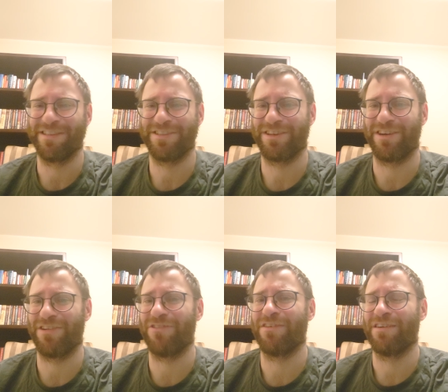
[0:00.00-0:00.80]

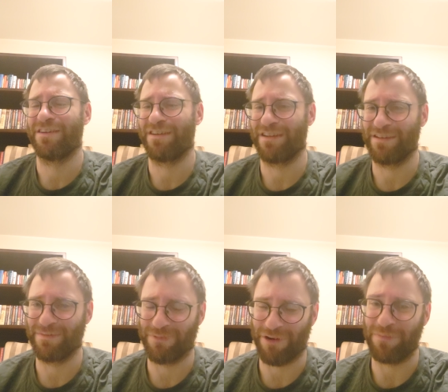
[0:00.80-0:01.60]
so
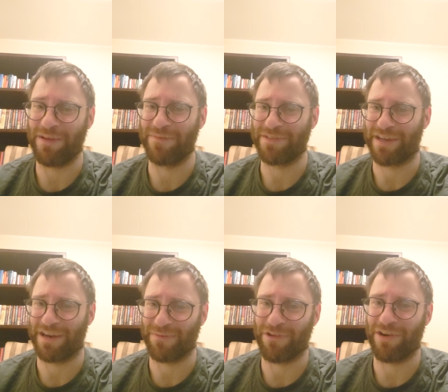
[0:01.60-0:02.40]
uh, problems
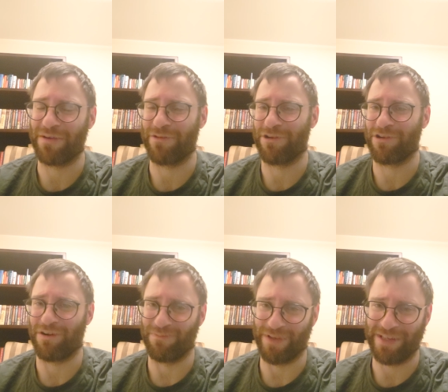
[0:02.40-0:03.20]
are more and more
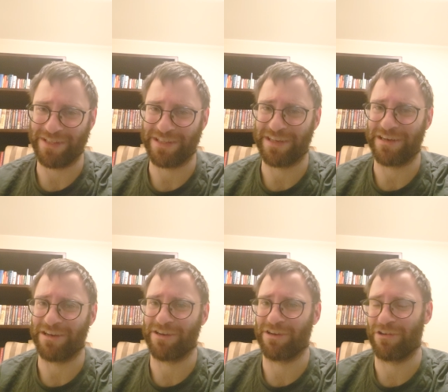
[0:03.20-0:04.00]
complex and they
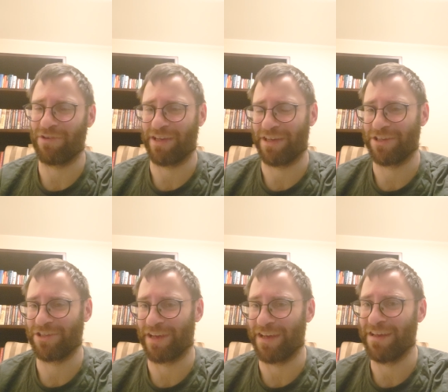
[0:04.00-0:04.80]
are growing
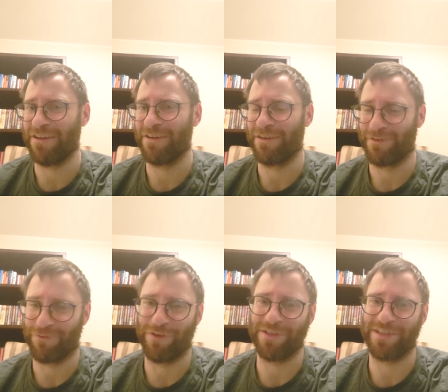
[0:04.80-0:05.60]
each day
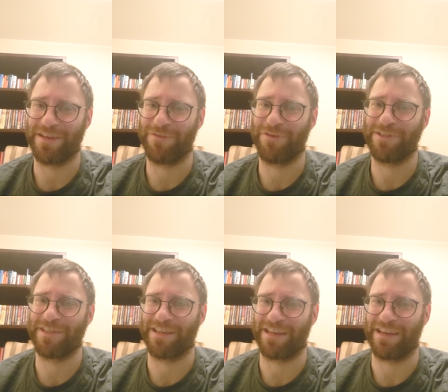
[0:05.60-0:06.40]
phys-
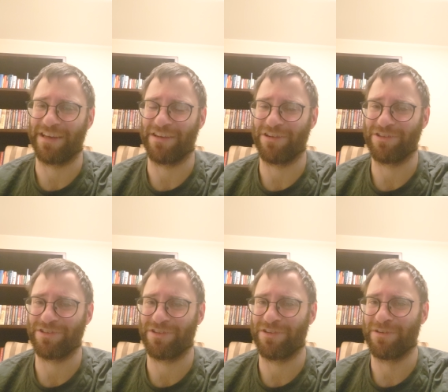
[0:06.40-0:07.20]
physically and
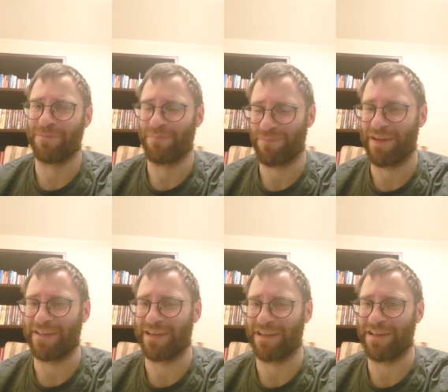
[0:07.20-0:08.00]
also
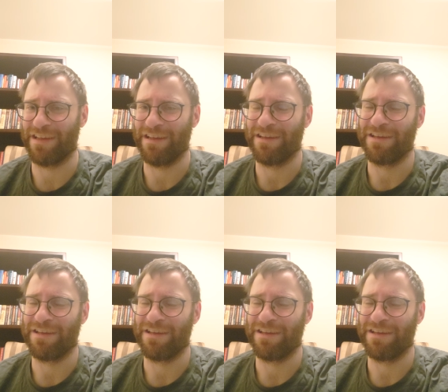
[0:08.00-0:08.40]
mentally